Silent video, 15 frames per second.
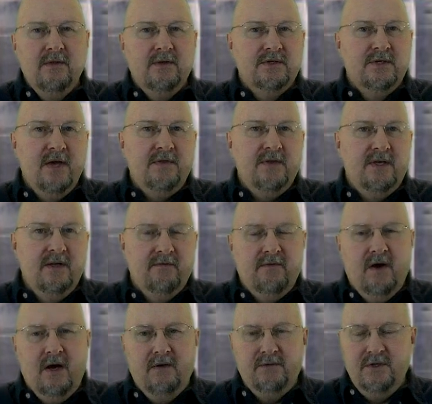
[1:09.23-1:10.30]
There's nothing
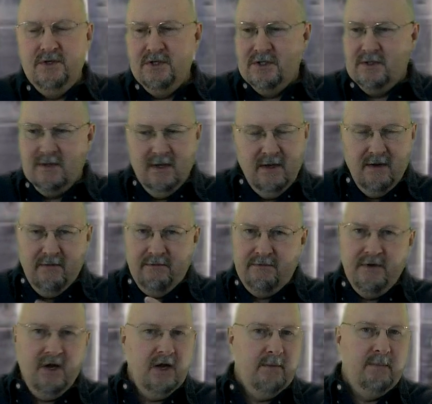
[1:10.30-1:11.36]
involved. You just
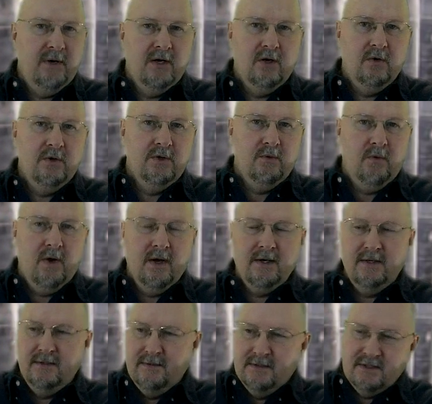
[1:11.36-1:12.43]
fill a barrel with
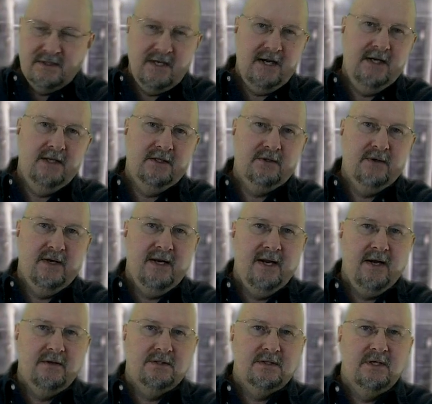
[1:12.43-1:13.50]
water, set it in the
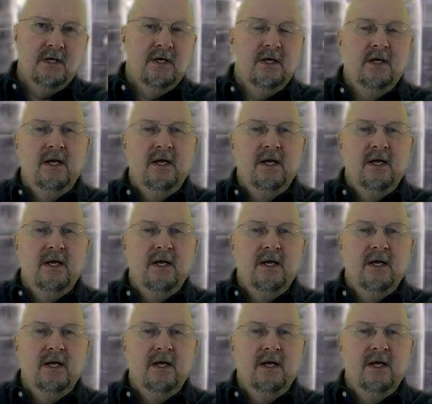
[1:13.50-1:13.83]
greenhouse,